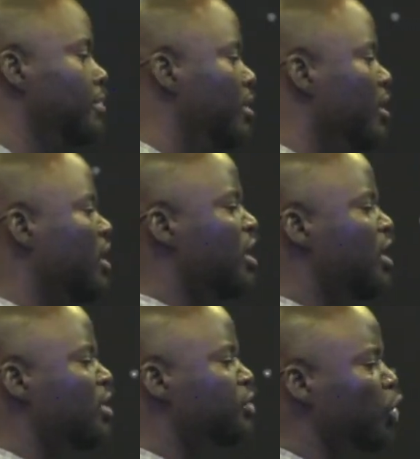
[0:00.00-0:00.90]
up.
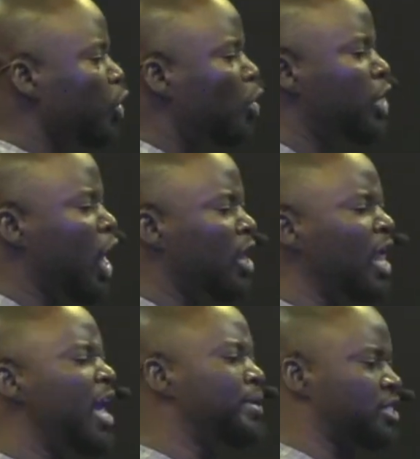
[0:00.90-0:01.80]
So your
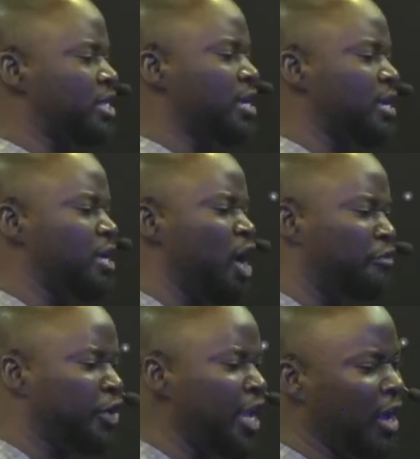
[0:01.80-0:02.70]
liberty, your
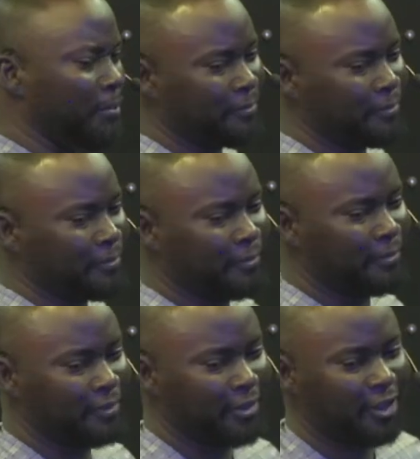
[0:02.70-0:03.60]
freedom,
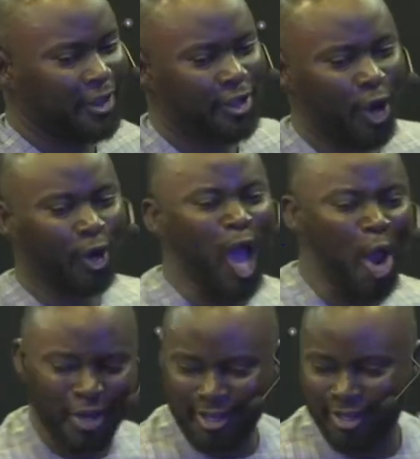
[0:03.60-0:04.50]
your glory,
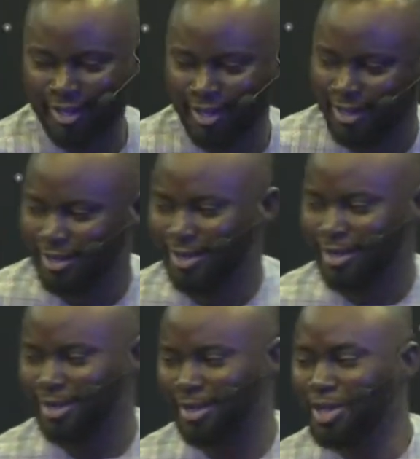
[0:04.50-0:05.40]

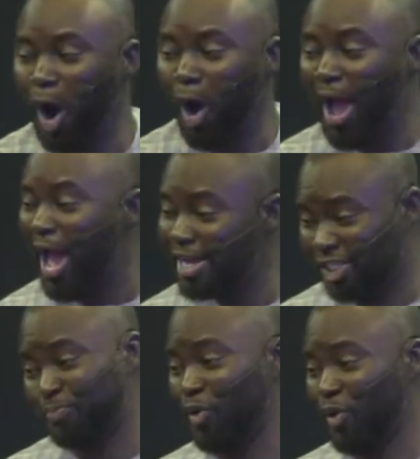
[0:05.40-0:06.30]
your
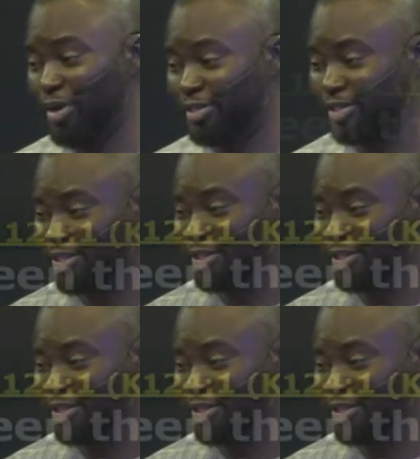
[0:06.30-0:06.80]
exploit, your